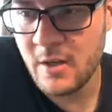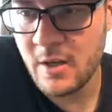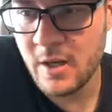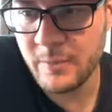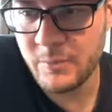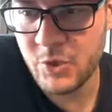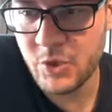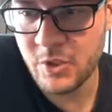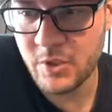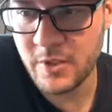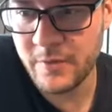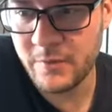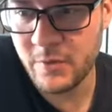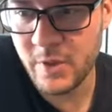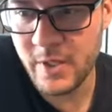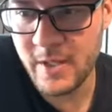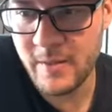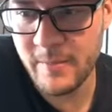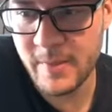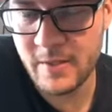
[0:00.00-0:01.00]
I'm sure
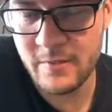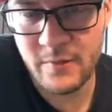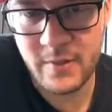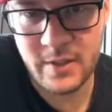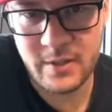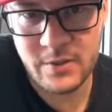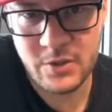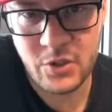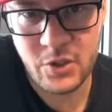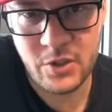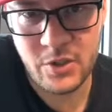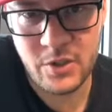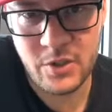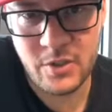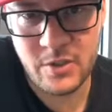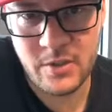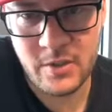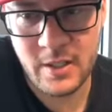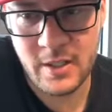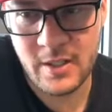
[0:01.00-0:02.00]
for him it feels good
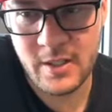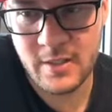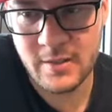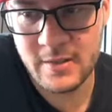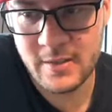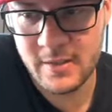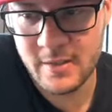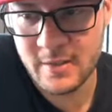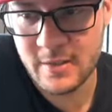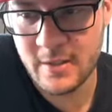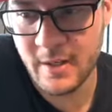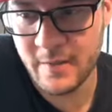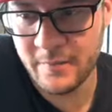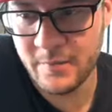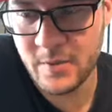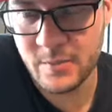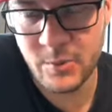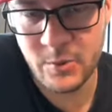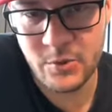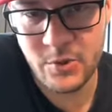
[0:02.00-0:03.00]
and he's
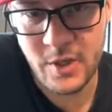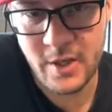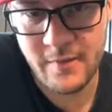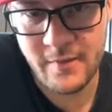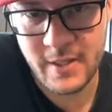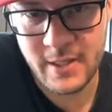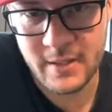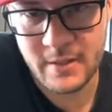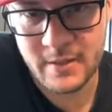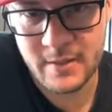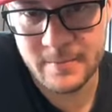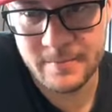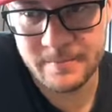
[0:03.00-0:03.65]
comfortable driving it.